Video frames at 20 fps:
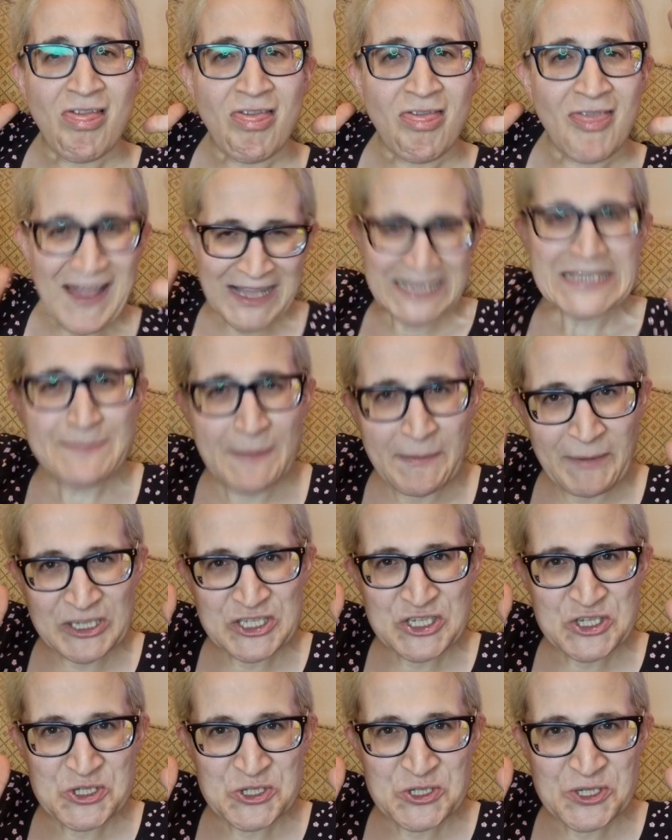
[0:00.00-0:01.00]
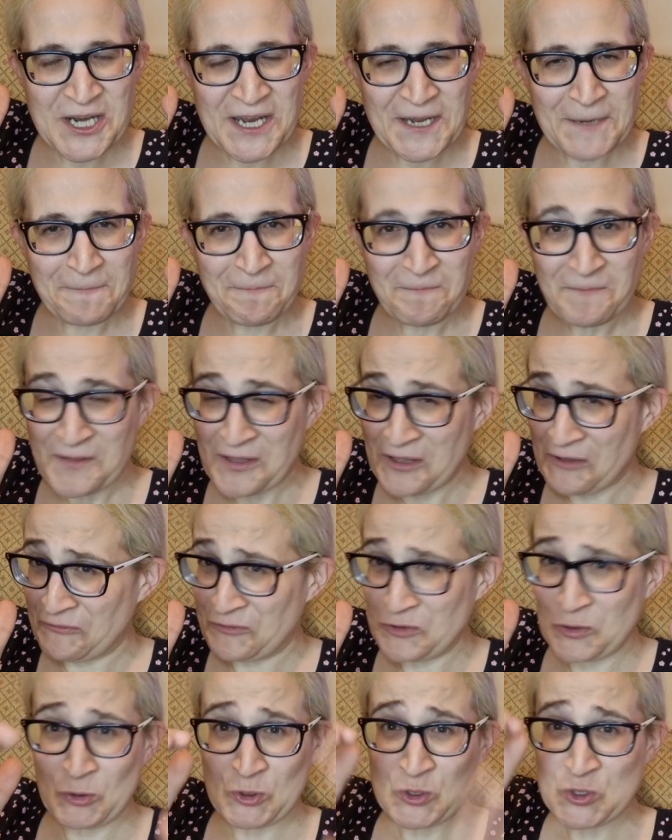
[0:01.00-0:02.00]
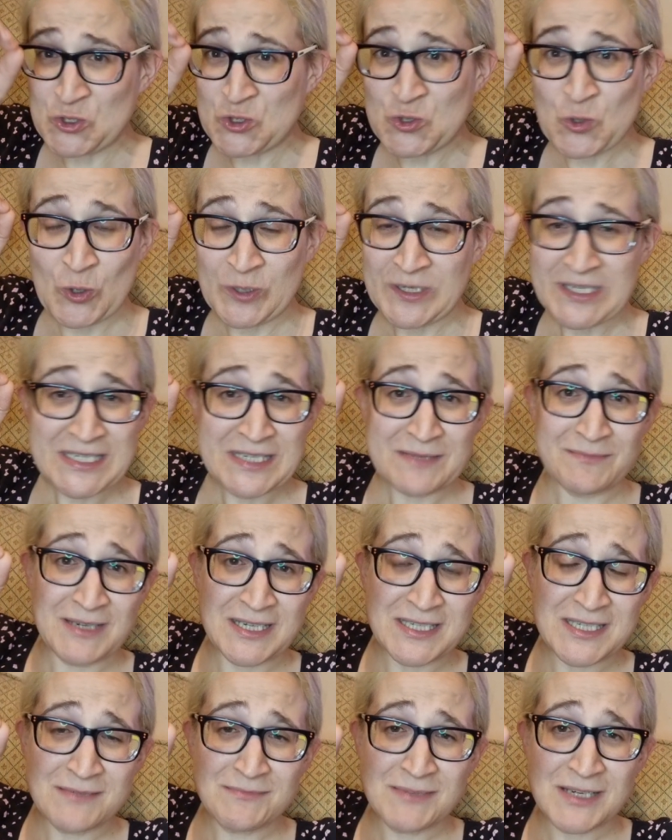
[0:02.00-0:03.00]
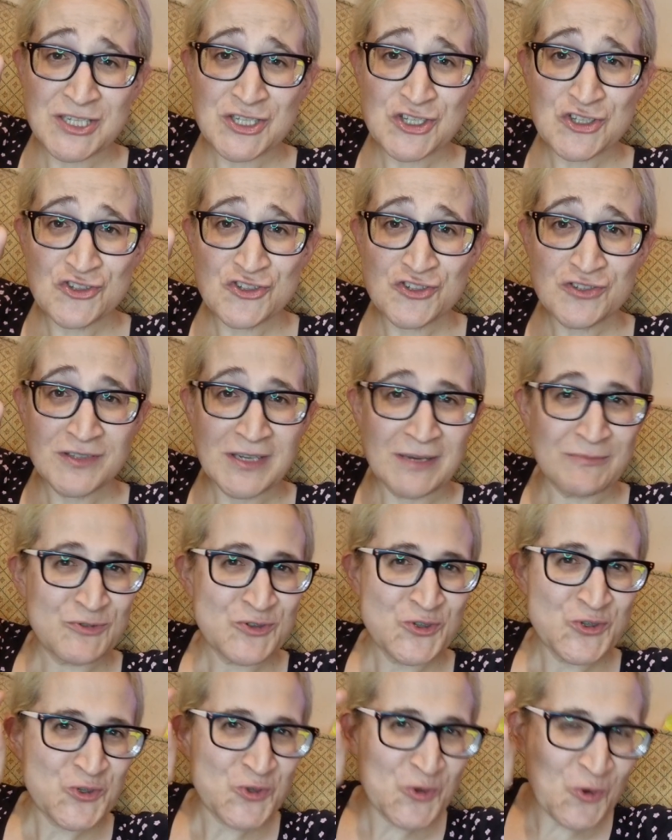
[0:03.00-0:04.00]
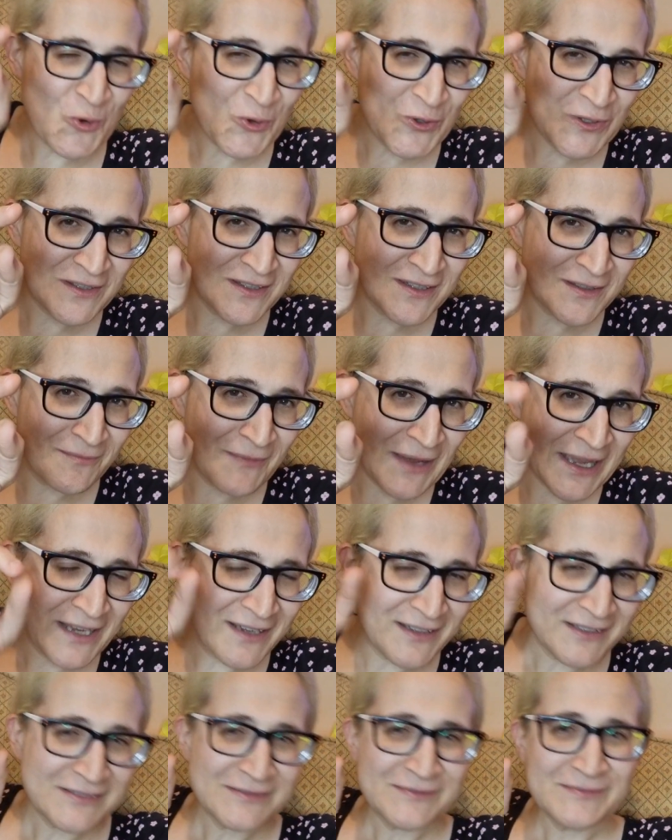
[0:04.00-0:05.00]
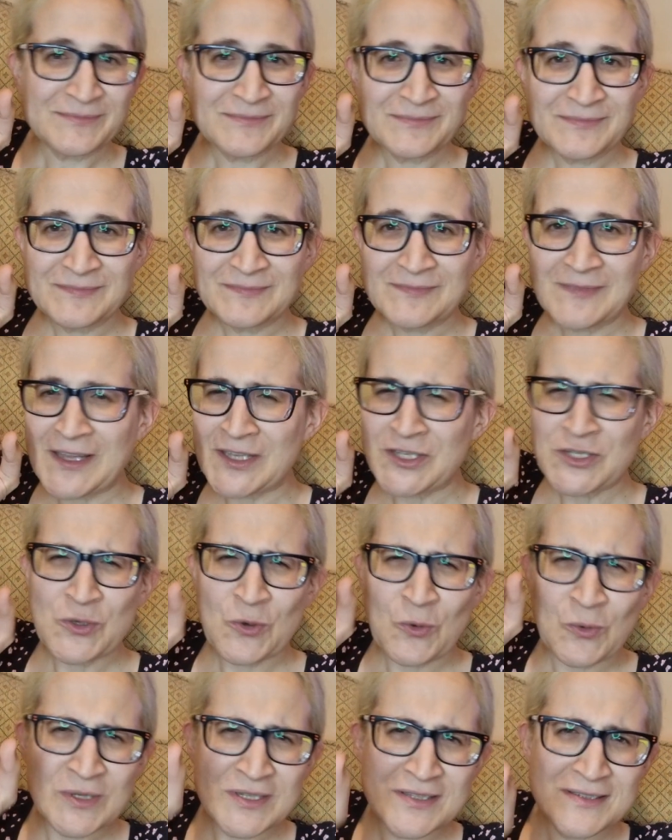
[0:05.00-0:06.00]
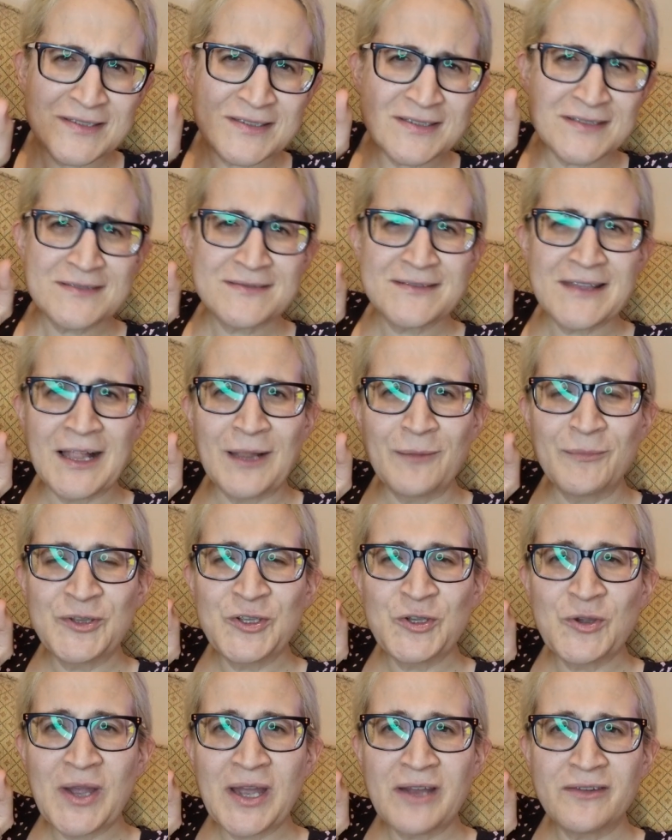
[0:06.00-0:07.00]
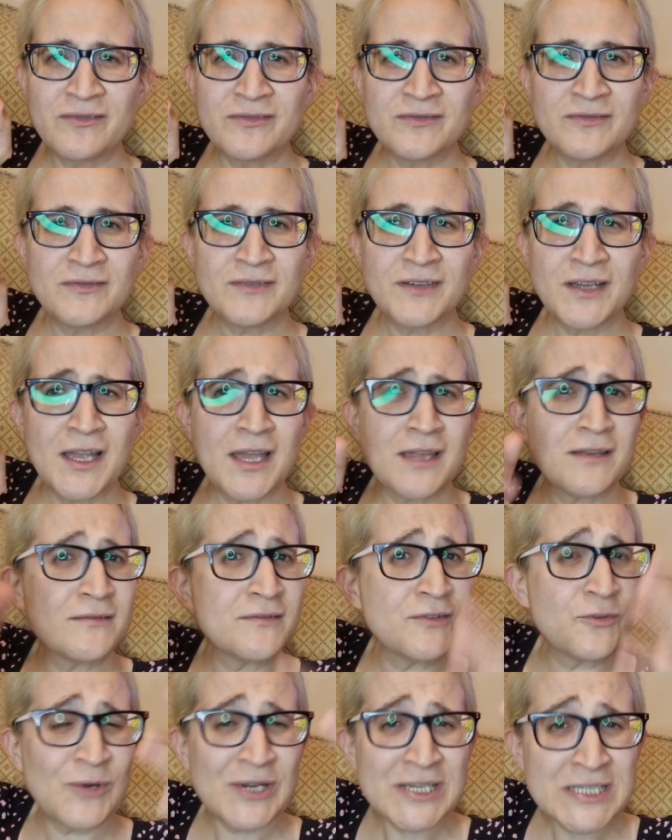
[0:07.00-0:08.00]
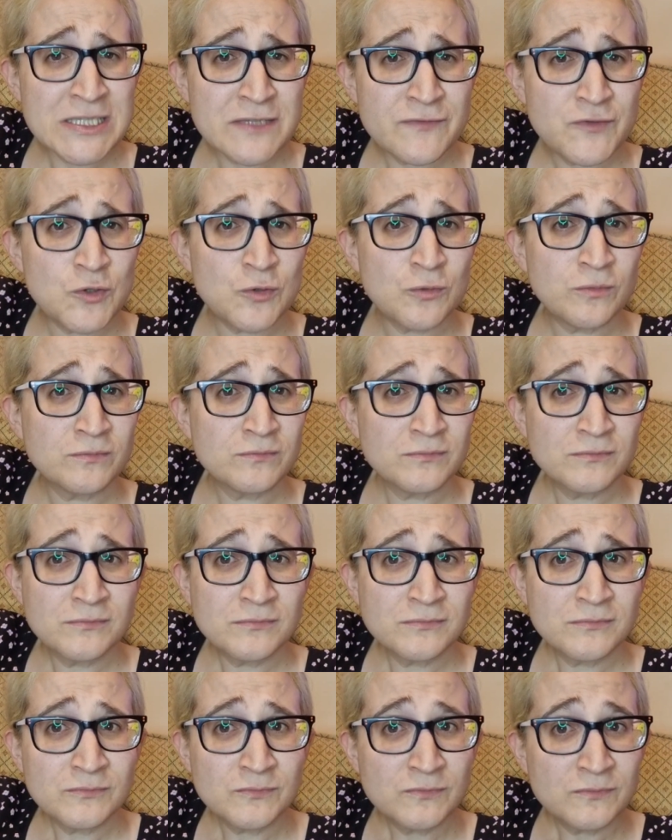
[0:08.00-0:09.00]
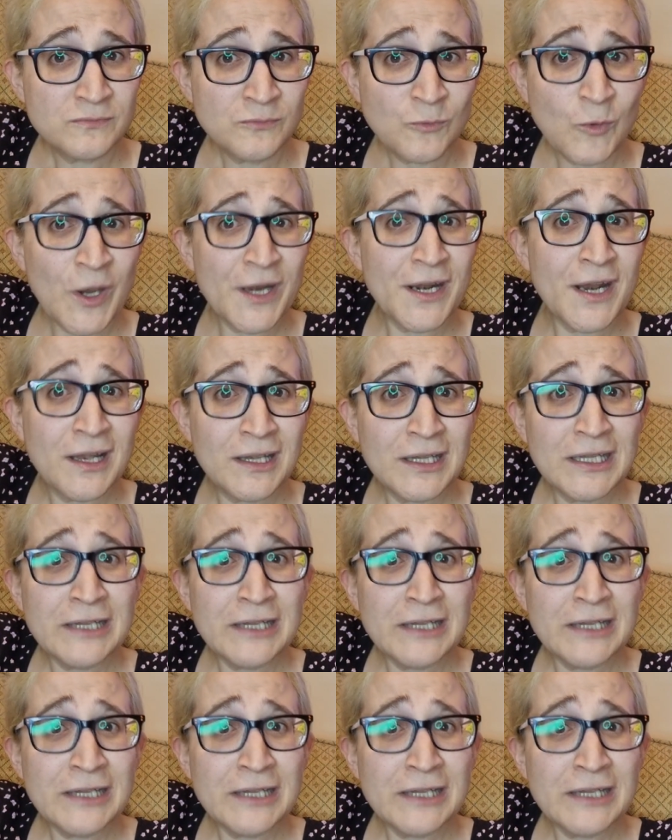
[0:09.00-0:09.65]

That's my message today. If you enjoyed this amazing message, I'm sure you did, Mike, like you always tell me you have, and the rest of you, why not